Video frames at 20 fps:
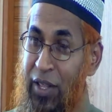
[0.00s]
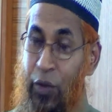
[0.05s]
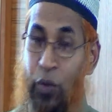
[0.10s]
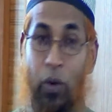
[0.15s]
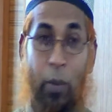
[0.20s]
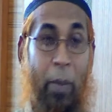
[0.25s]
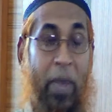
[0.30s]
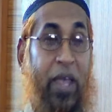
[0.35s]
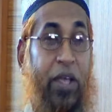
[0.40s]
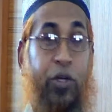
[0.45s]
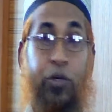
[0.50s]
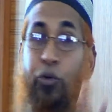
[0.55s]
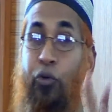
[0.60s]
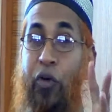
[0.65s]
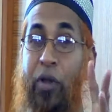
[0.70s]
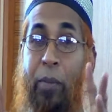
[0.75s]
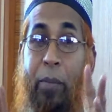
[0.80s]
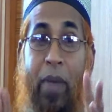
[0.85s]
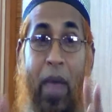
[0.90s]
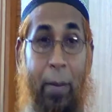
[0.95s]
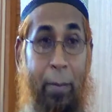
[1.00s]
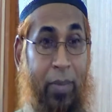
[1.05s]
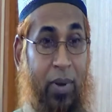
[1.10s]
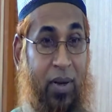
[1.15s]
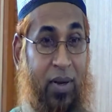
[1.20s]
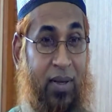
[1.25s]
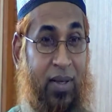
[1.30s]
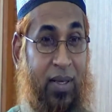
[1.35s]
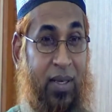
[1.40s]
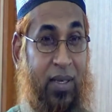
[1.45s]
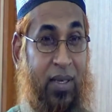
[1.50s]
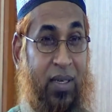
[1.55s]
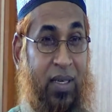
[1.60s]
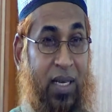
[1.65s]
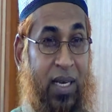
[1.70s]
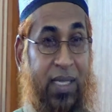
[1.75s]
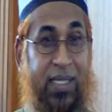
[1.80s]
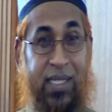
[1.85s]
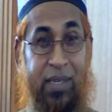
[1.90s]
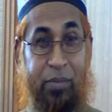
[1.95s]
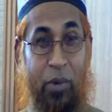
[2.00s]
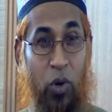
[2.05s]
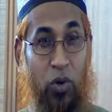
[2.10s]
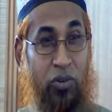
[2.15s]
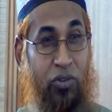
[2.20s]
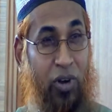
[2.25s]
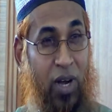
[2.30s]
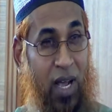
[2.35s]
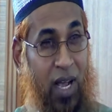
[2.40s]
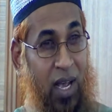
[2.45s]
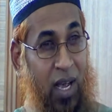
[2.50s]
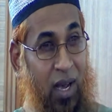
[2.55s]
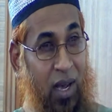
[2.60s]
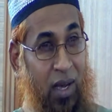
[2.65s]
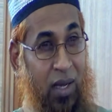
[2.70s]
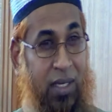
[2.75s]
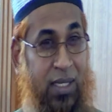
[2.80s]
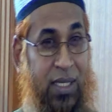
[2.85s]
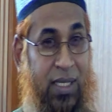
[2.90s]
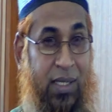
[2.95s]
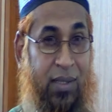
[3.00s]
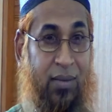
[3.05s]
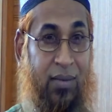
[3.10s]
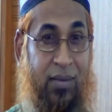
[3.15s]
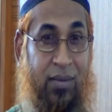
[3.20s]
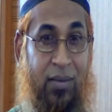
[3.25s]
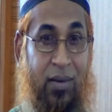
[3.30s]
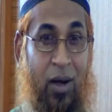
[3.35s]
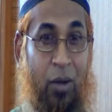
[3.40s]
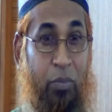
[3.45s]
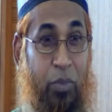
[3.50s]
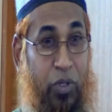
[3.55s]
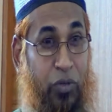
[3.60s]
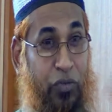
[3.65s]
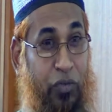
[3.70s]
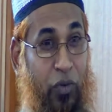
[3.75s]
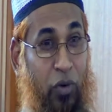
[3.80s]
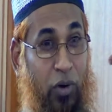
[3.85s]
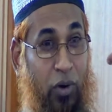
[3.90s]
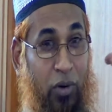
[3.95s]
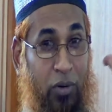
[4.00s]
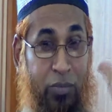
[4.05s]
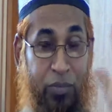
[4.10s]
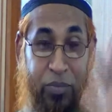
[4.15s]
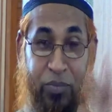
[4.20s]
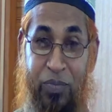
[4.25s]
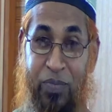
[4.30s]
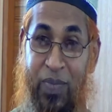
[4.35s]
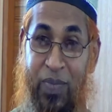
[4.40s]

You are made to remember. It's about rakats, up to 4.